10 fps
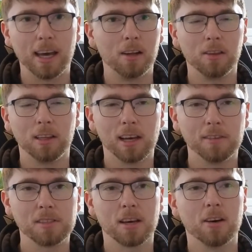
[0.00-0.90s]
healthy
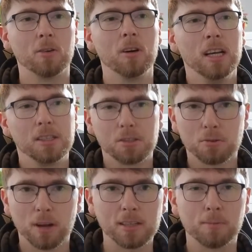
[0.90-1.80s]
lifestyle,
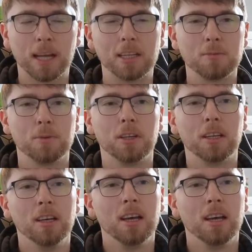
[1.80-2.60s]
stress management,